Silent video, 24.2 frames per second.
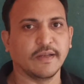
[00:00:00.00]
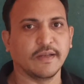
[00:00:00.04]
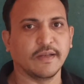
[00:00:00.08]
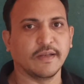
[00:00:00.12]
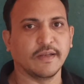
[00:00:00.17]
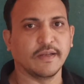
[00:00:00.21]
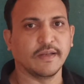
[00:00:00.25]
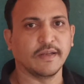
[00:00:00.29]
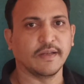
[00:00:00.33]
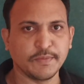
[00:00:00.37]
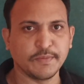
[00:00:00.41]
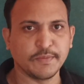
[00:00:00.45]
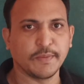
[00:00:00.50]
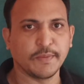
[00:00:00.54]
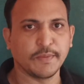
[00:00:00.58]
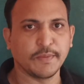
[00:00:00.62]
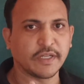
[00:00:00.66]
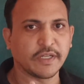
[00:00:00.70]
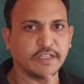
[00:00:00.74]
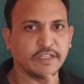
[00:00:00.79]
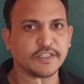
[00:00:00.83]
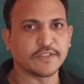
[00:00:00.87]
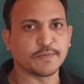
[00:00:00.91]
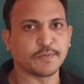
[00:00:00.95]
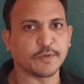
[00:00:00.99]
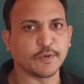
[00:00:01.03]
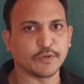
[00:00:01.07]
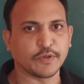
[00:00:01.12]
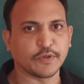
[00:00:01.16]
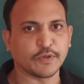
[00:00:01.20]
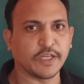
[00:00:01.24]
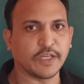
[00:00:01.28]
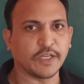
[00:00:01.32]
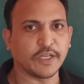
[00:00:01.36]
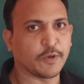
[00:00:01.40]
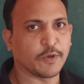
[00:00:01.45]
Please remember these
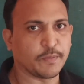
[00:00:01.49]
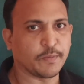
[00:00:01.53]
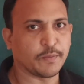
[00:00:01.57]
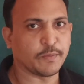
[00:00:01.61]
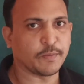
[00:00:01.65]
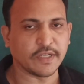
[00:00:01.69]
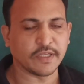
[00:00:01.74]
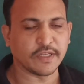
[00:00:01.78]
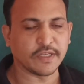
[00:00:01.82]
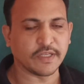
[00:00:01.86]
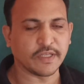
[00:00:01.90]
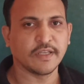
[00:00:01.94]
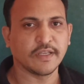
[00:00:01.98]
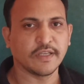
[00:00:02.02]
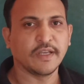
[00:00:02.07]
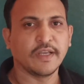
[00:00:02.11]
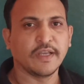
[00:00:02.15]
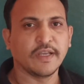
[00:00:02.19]
three properties.